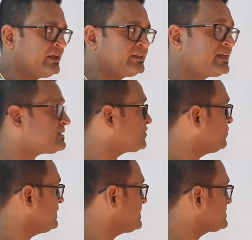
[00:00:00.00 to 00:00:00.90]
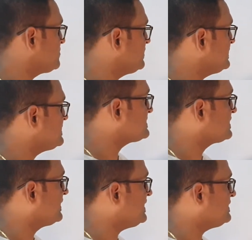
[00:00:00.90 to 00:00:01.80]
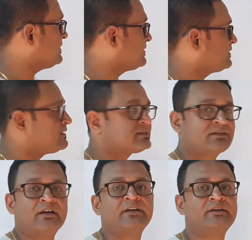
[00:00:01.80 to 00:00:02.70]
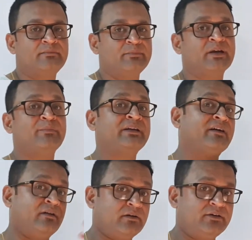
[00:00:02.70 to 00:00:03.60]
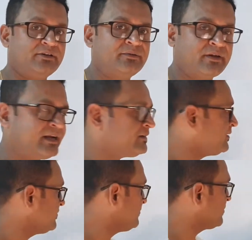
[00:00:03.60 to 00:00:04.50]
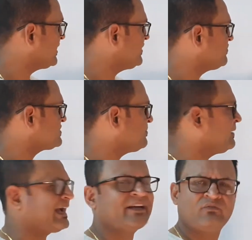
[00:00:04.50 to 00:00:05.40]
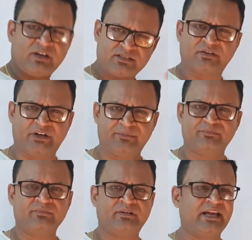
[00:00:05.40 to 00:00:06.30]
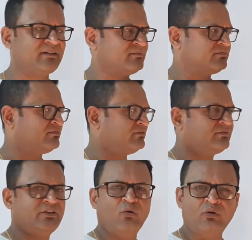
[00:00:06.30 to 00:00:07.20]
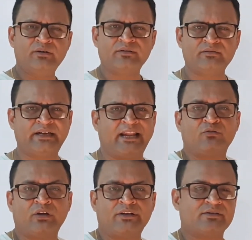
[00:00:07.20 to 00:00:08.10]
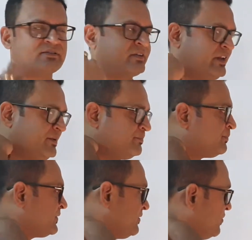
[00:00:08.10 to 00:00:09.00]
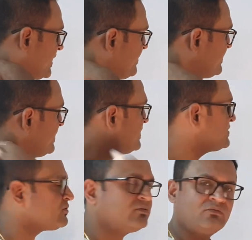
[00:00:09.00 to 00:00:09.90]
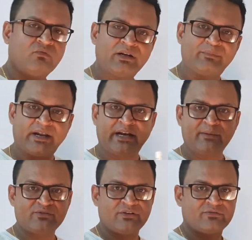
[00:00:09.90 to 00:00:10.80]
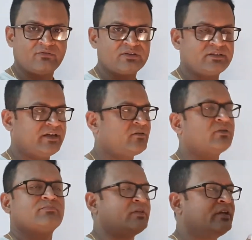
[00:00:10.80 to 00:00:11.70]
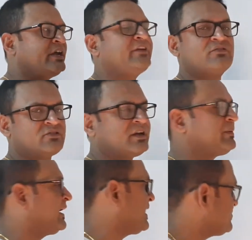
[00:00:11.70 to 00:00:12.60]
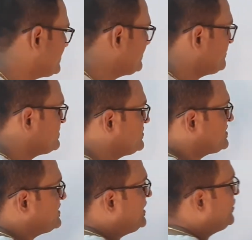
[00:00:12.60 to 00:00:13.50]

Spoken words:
Then slowly and slowly this screen started becoming colored, right? Beforehand it was a black and white screen, like the old calculator screen. Okay, so one paradigm shift was there, or it was not a paradigm shift, it was just an